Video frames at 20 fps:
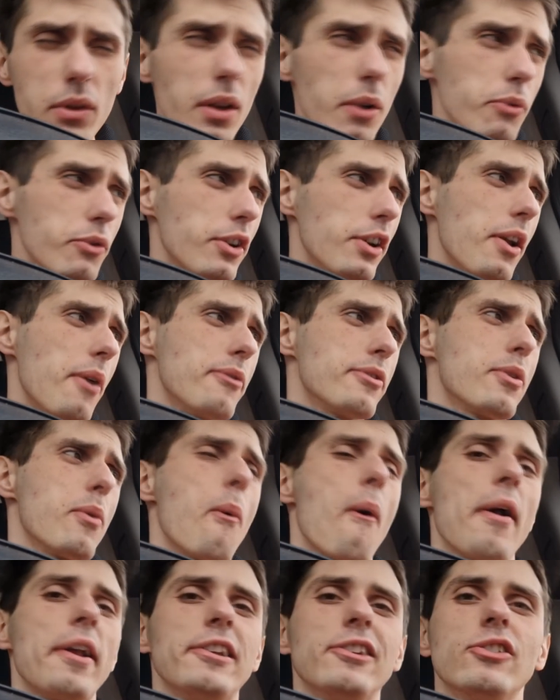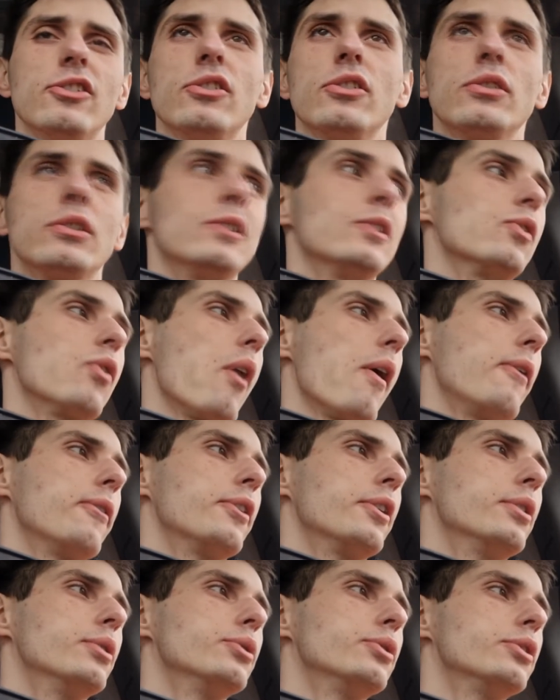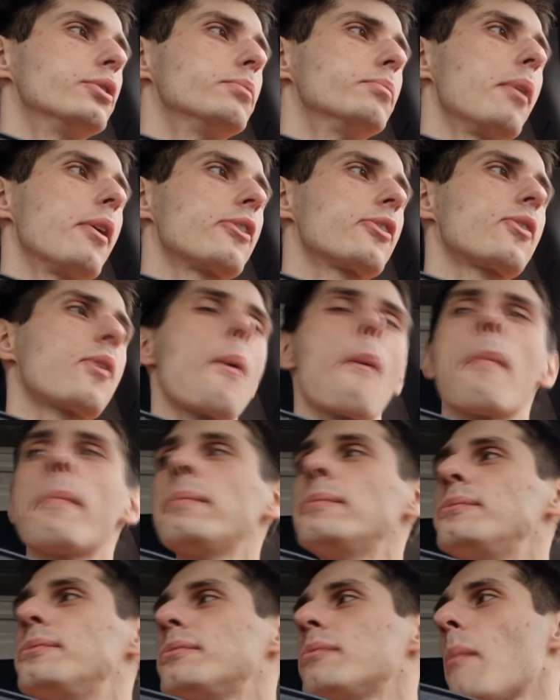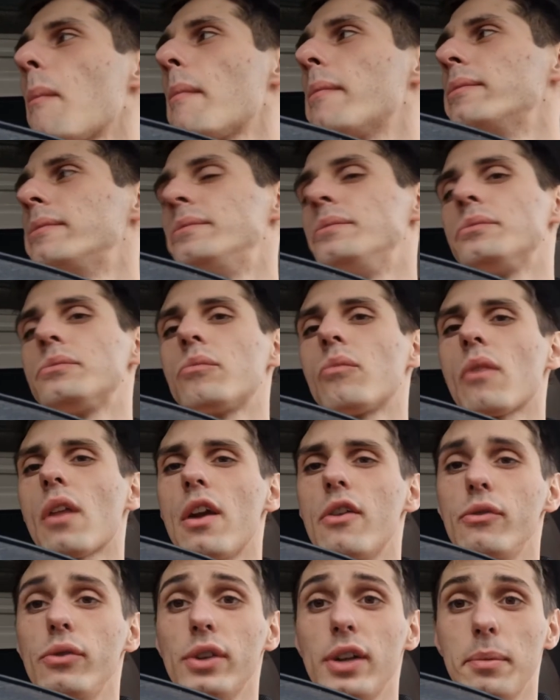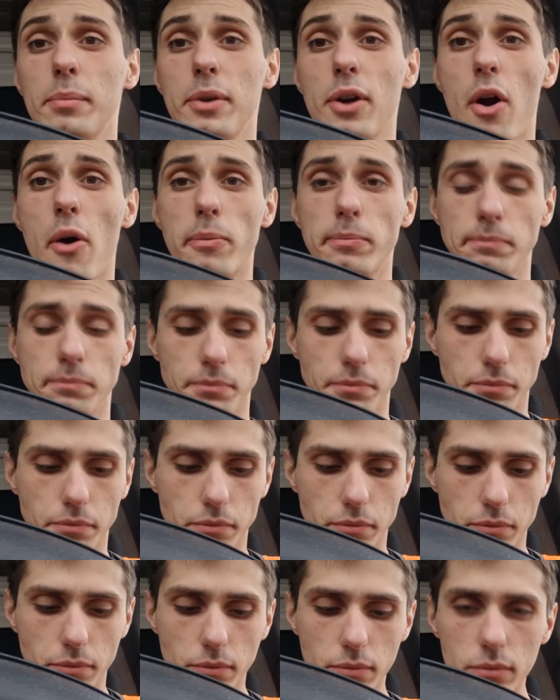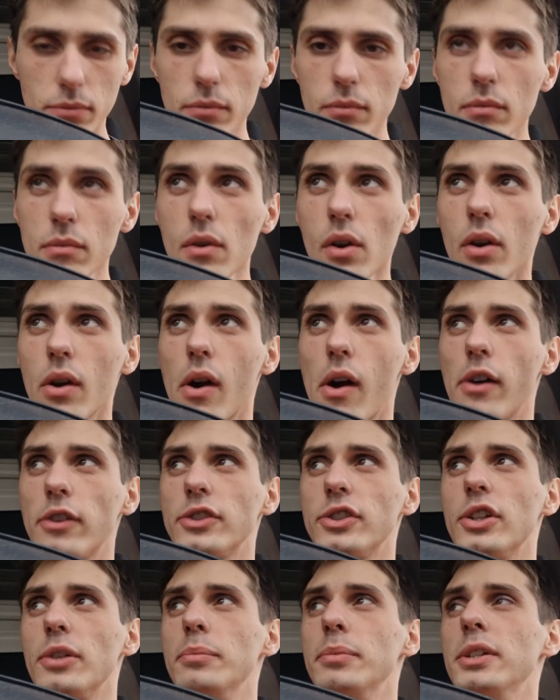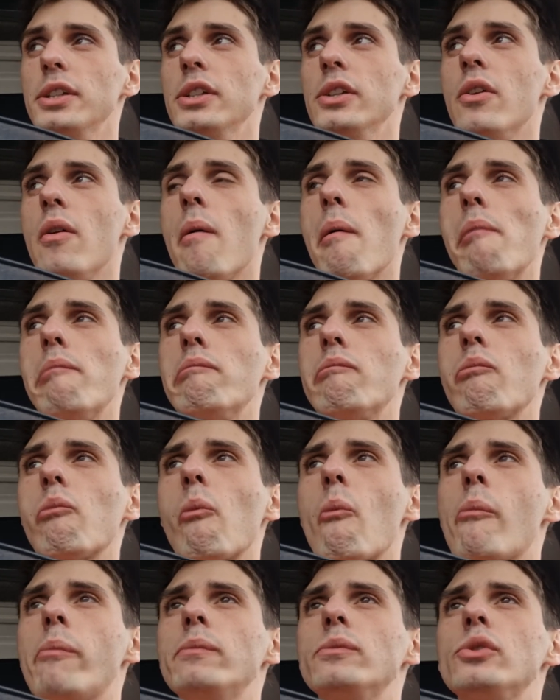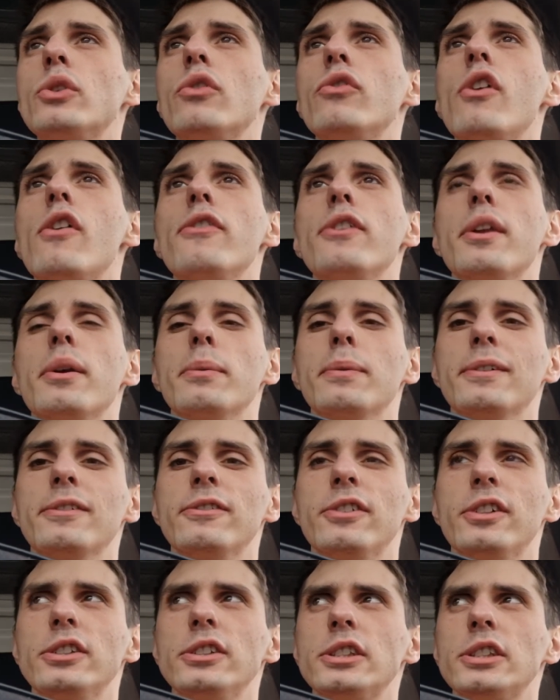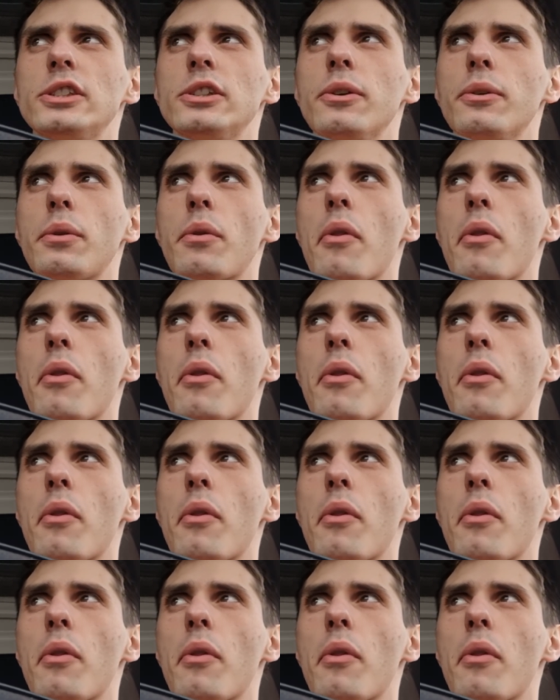I know is a waste on the Luton, but if we can be home, it's gonna be 250 and 130, so